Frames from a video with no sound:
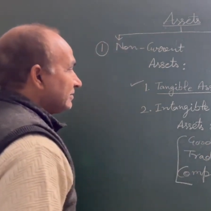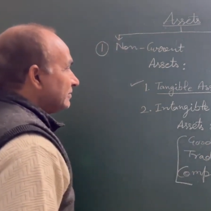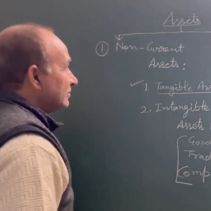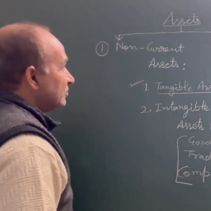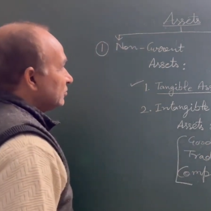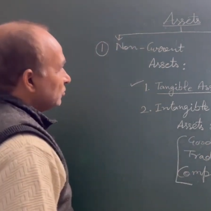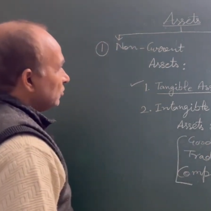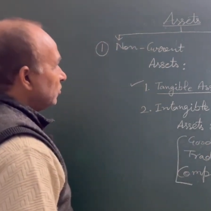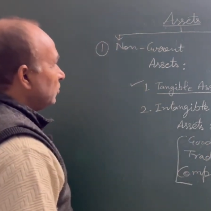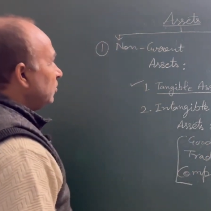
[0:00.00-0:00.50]

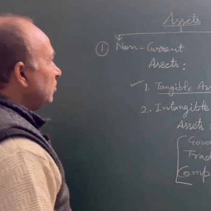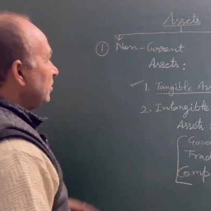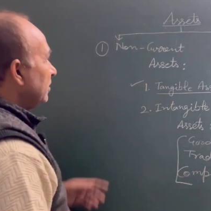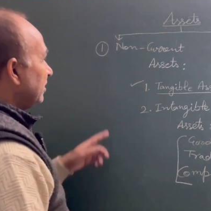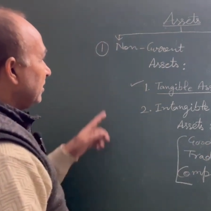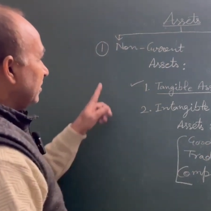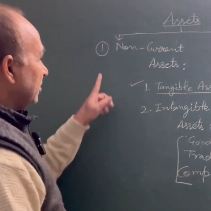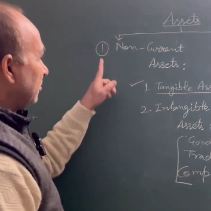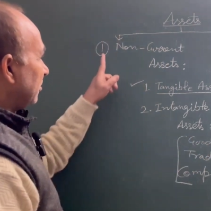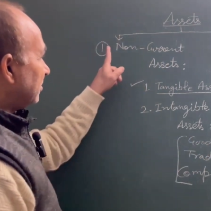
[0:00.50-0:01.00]
So
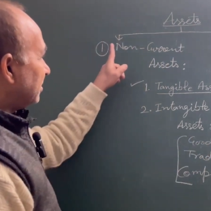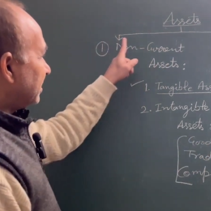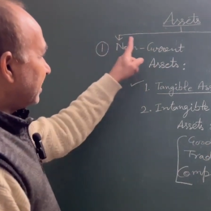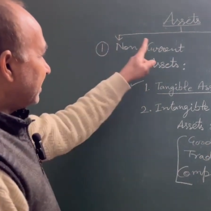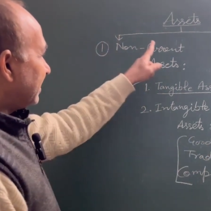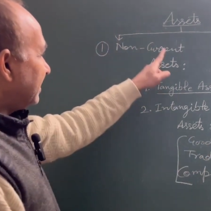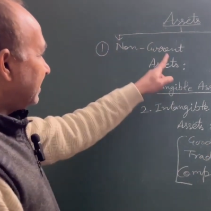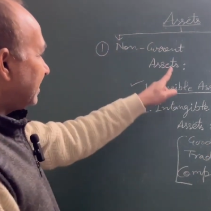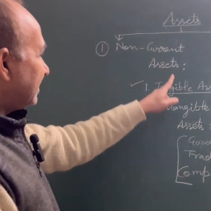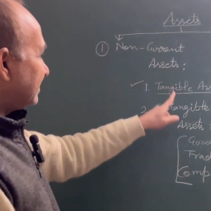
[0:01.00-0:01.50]

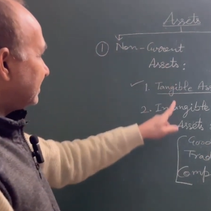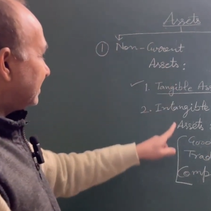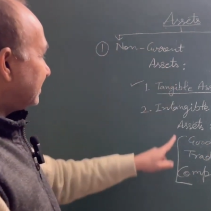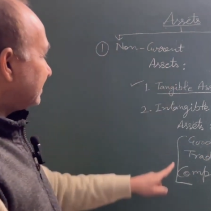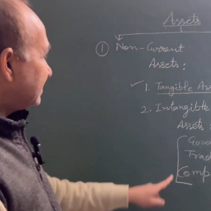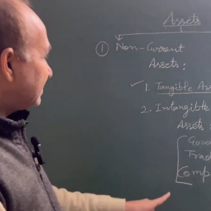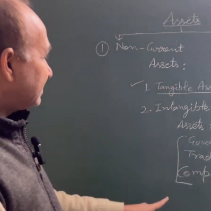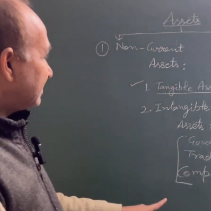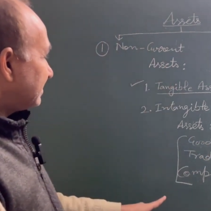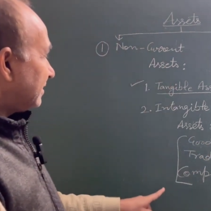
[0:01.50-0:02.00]
non-current
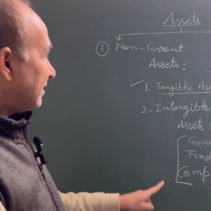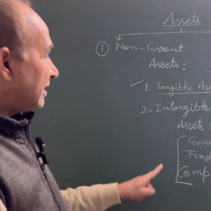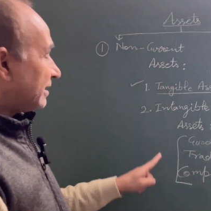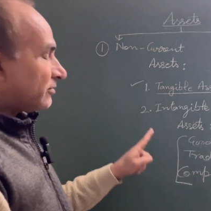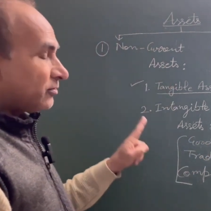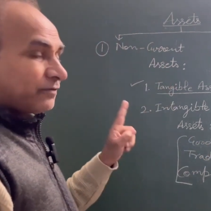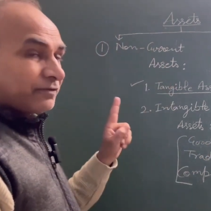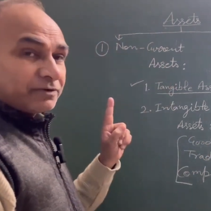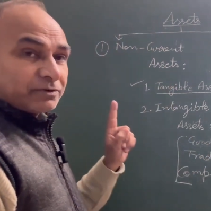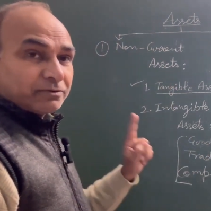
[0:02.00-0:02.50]
assets are
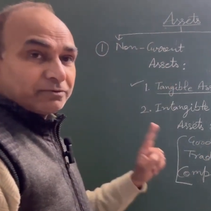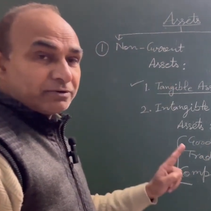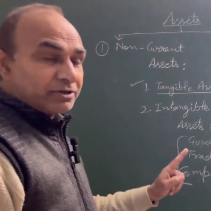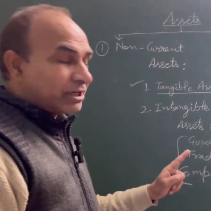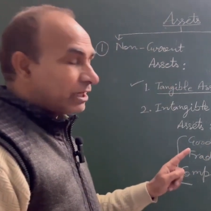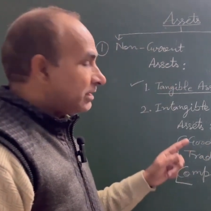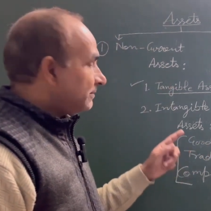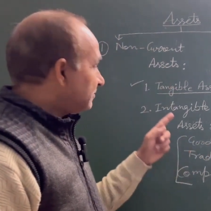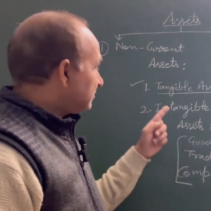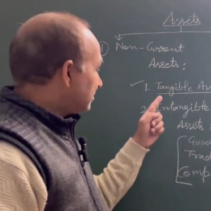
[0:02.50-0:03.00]
of two
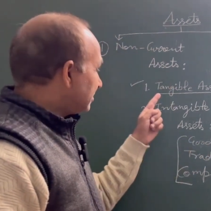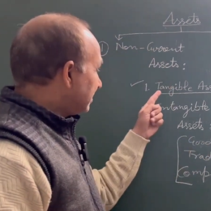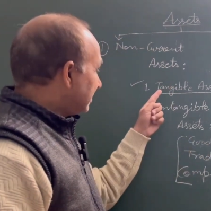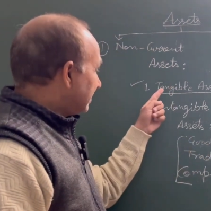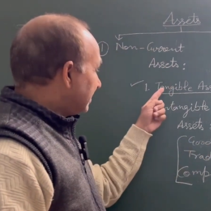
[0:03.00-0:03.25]
types,